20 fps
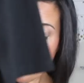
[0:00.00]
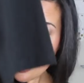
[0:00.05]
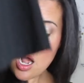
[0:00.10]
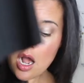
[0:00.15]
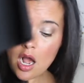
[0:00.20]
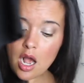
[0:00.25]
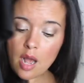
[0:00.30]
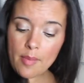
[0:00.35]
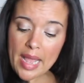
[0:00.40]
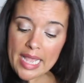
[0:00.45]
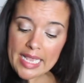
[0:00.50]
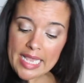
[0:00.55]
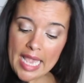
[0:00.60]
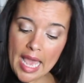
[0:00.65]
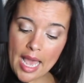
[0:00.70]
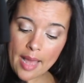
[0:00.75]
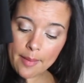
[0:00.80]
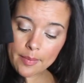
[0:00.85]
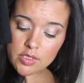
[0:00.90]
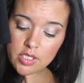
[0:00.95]
I
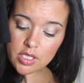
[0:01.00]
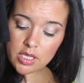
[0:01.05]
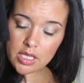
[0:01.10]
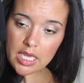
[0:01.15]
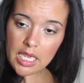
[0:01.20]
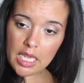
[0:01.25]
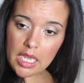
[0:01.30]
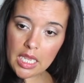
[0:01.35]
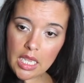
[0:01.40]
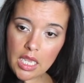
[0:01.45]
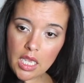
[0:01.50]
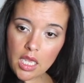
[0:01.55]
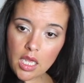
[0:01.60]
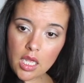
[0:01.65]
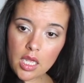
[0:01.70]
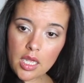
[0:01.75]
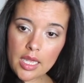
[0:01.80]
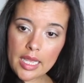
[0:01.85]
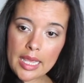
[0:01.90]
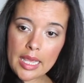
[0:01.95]
kept the
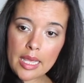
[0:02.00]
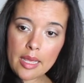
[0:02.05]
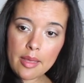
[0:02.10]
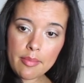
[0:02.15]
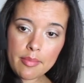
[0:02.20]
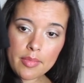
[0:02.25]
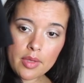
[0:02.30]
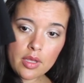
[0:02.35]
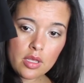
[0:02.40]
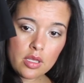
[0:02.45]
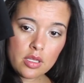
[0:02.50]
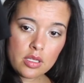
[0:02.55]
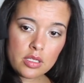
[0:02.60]
hem